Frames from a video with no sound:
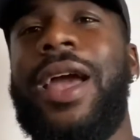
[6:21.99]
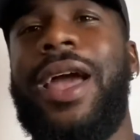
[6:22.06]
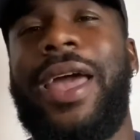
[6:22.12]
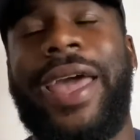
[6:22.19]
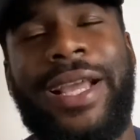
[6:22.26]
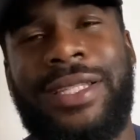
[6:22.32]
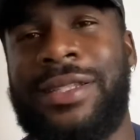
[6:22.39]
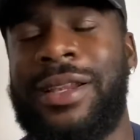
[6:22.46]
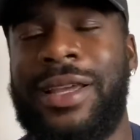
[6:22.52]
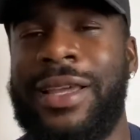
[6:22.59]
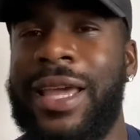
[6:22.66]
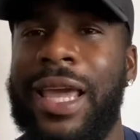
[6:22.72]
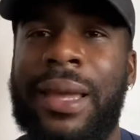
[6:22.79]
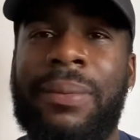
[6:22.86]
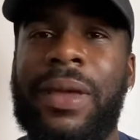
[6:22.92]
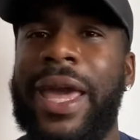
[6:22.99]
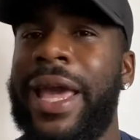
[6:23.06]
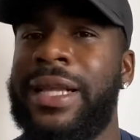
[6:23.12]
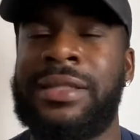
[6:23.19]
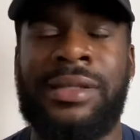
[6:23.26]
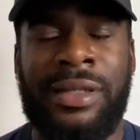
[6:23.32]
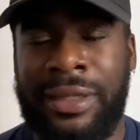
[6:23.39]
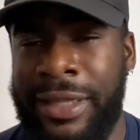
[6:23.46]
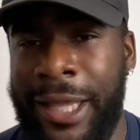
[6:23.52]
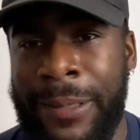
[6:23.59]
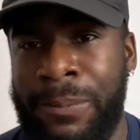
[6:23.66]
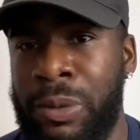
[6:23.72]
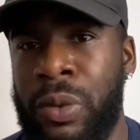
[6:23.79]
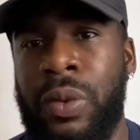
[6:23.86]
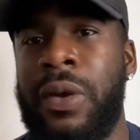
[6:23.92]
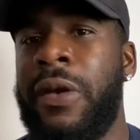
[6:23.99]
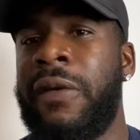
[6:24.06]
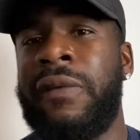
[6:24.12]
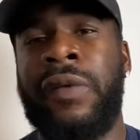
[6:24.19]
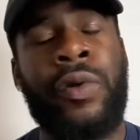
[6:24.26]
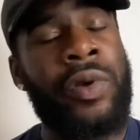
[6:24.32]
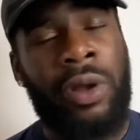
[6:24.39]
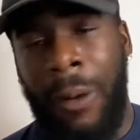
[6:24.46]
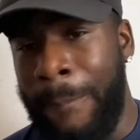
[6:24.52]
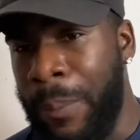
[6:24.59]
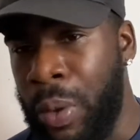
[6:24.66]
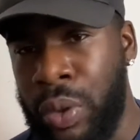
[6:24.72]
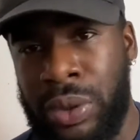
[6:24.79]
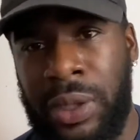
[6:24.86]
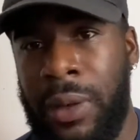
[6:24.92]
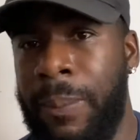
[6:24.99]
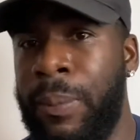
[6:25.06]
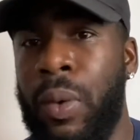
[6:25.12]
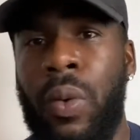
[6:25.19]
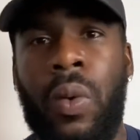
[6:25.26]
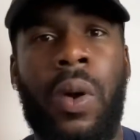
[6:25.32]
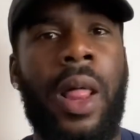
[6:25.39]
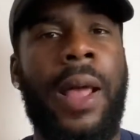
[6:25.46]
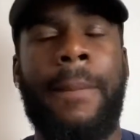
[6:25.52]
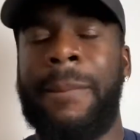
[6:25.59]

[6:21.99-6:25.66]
excellent game, excellent debut, very composed on the ball,